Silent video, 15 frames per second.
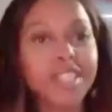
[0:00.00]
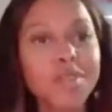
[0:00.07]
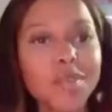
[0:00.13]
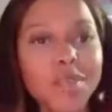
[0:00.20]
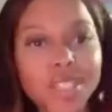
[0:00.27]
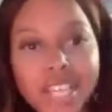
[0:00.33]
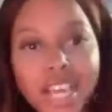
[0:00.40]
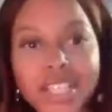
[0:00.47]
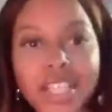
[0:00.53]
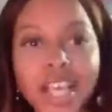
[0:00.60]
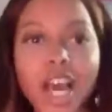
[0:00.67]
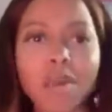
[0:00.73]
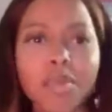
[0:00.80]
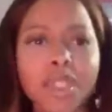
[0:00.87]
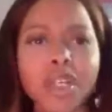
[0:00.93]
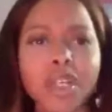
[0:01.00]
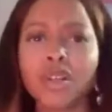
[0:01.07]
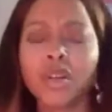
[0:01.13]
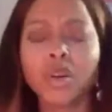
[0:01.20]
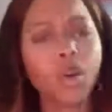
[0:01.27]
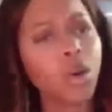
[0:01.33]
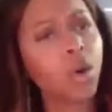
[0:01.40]
the leave his ass. I'm the,
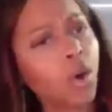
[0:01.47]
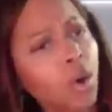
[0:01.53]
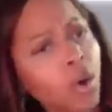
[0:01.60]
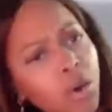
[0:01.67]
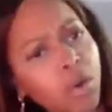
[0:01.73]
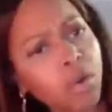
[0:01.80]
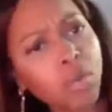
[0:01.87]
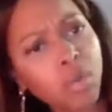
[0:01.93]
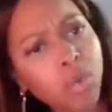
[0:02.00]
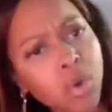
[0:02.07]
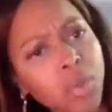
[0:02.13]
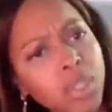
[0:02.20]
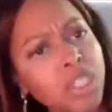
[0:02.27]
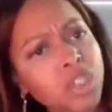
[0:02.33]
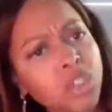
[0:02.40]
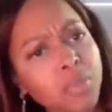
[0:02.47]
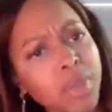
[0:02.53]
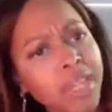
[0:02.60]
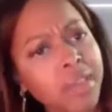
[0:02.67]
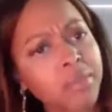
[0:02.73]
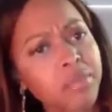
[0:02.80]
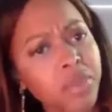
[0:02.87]
what did you
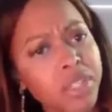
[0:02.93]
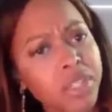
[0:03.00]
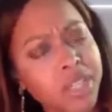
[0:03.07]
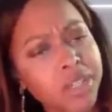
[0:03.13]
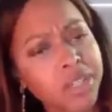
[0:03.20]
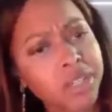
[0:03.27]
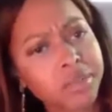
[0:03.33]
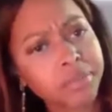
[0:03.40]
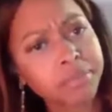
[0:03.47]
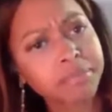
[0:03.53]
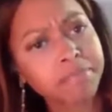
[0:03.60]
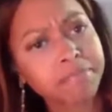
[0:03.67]
make for dinner?